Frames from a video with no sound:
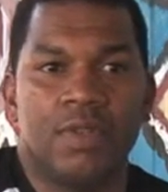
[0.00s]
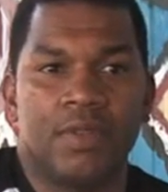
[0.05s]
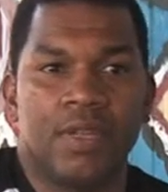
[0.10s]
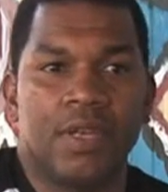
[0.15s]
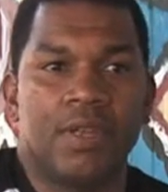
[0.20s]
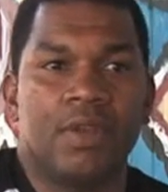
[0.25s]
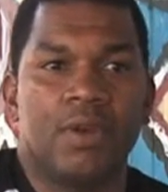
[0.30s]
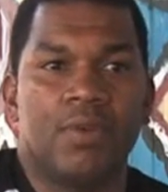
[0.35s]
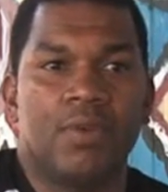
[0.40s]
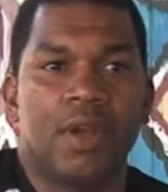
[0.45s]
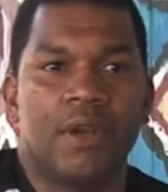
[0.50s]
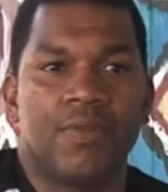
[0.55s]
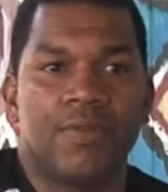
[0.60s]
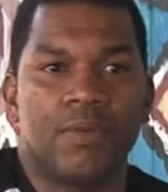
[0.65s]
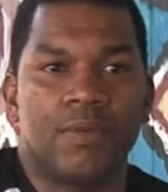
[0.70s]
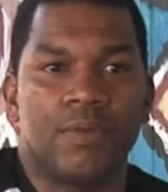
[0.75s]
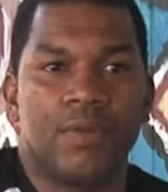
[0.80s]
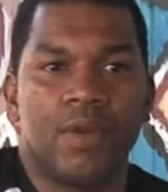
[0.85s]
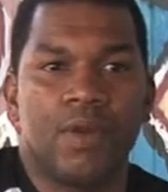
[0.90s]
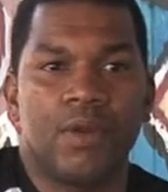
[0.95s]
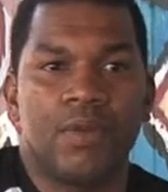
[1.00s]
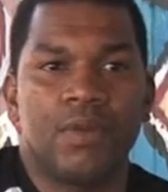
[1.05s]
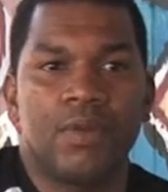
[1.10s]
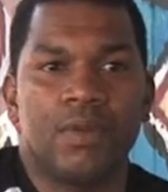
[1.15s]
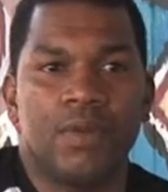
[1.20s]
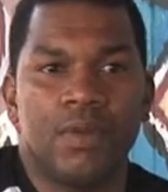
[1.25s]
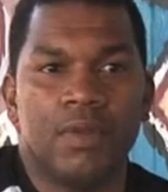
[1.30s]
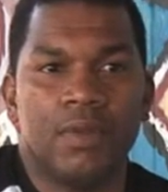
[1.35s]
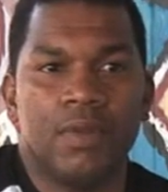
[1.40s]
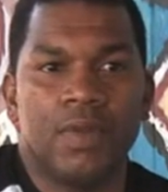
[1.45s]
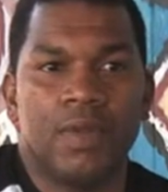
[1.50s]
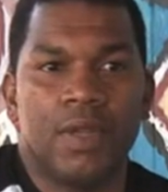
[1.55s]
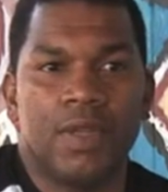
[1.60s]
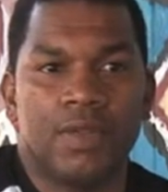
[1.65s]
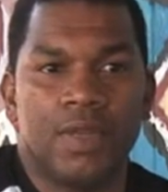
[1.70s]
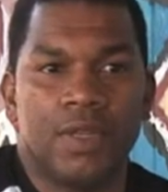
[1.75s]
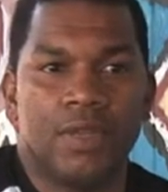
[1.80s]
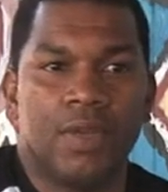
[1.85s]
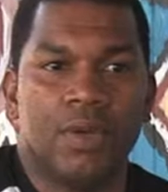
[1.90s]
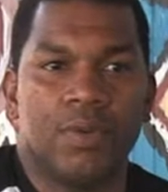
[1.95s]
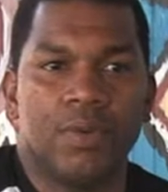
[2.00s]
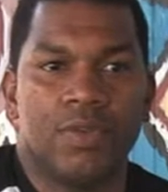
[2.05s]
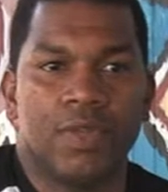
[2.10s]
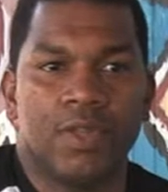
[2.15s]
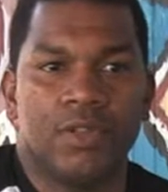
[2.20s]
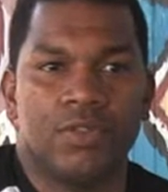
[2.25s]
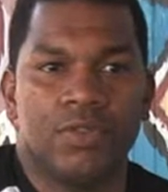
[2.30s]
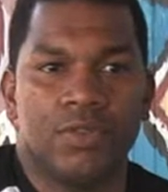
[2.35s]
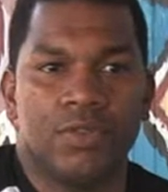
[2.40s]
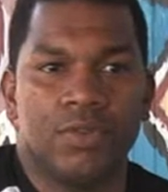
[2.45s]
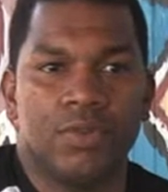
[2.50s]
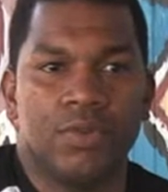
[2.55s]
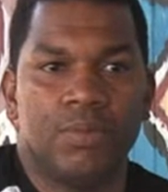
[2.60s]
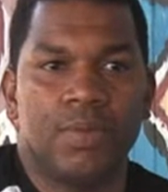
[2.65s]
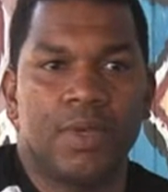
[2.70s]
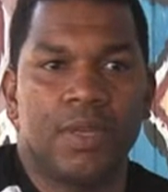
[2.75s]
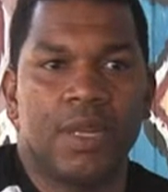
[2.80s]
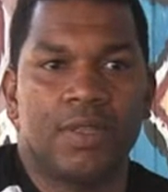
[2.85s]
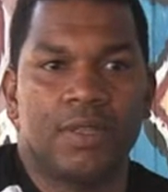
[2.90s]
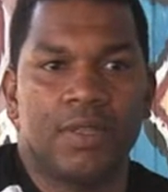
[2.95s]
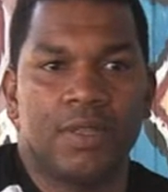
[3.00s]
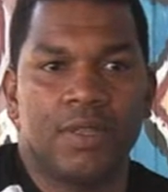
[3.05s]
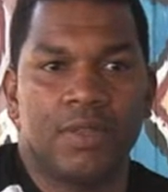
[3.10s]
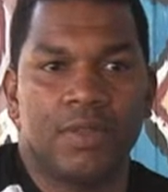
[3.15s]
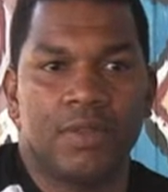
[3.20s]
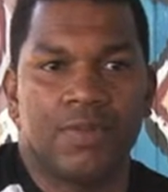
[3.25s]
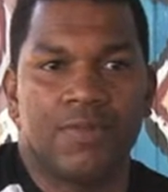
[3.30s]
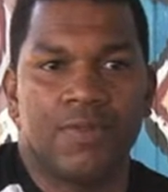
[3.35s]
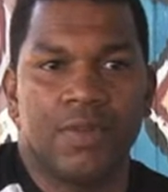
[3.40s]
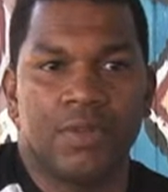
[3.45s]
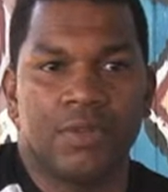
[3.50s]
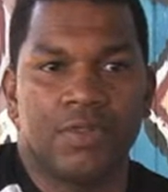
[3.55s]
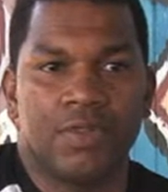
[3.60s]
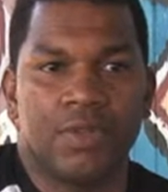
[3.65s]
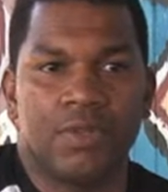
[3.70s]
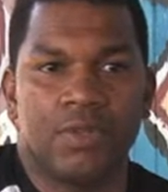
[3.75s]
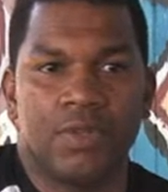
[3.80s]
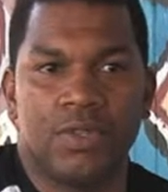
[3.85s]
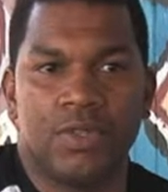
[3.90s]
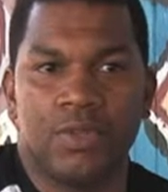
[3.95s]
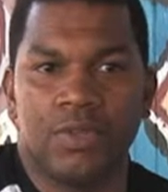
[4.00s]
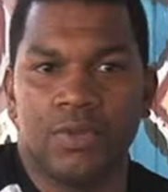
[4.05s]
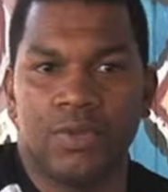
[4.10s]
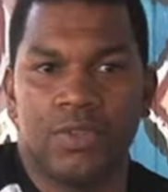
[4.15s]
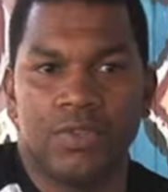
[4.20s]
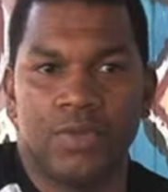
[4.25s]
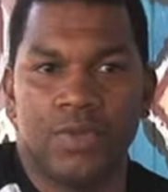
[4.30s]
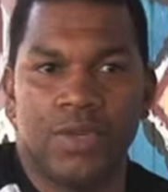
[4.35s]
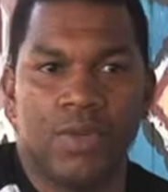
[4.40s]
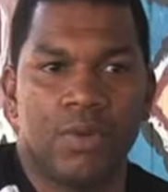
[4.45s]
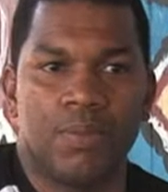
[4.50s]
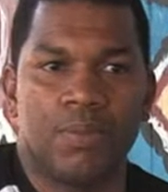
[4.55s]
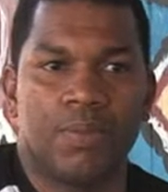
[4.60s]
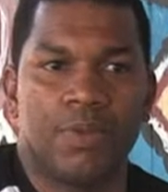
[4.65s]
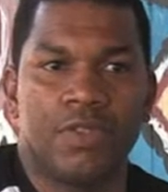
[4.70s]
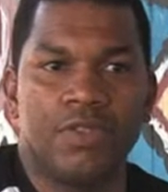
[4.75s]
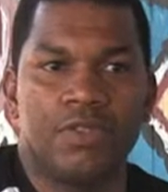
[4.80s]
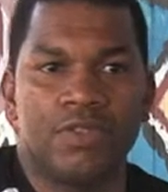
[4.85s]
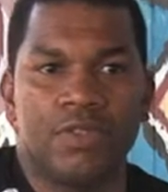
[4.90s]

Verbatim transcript: They know right from wrong and they know what they should do. But I think the first thing we do is we don't preach